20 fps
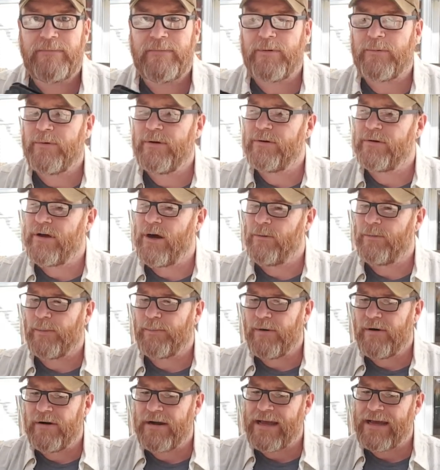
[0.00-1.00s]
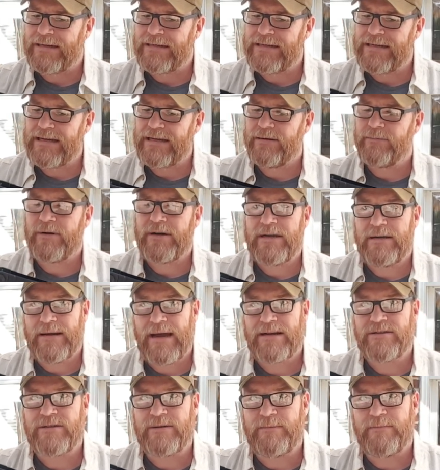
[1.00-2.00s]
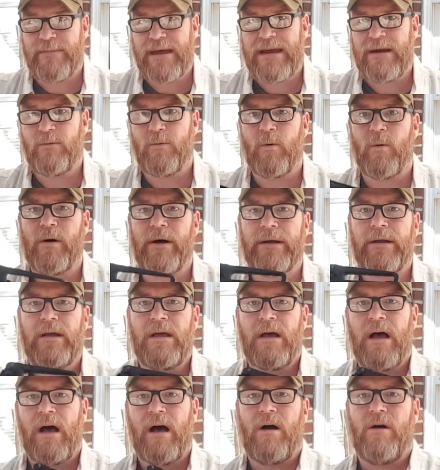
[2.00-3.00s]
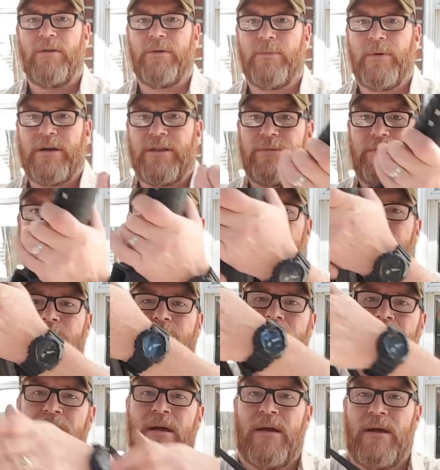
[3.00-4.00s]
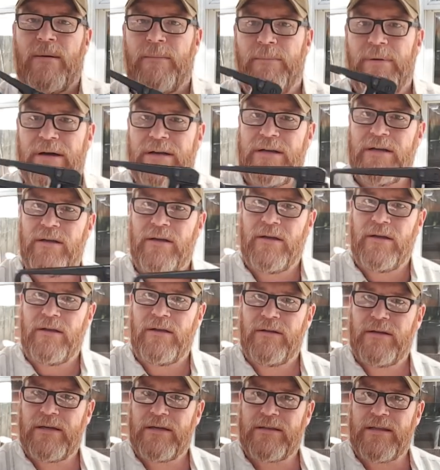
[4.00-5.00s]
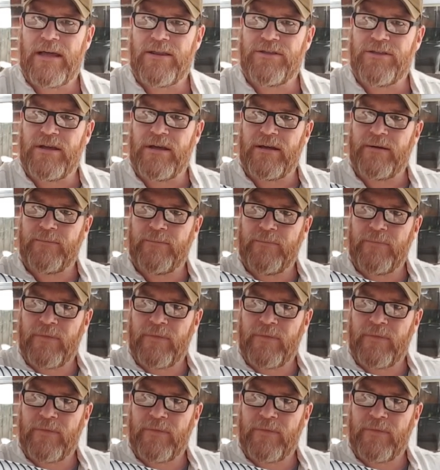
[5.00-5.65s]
real Cobra Burnout did, where he actually made one all the way through. But look at that thing.